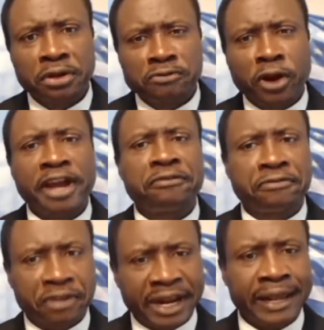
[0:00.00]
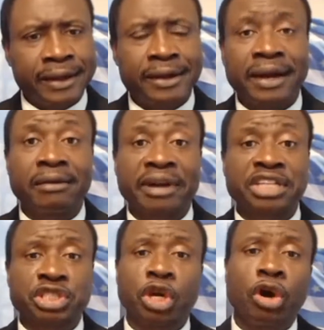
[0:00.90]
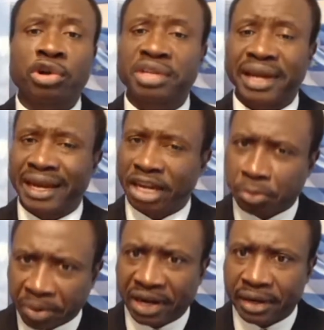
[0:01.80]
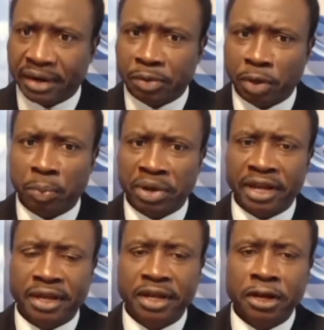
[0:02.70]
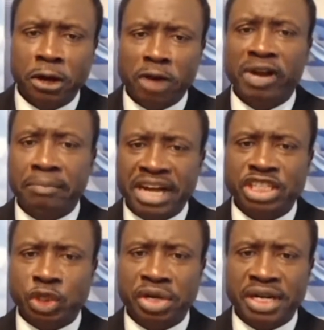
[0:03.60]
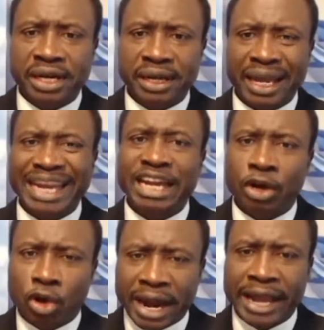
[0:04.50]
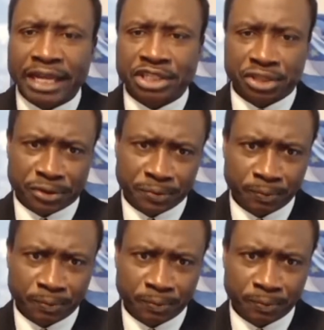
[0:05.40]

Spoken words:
for a free and restored independent republic of Ambazonia in the horizon,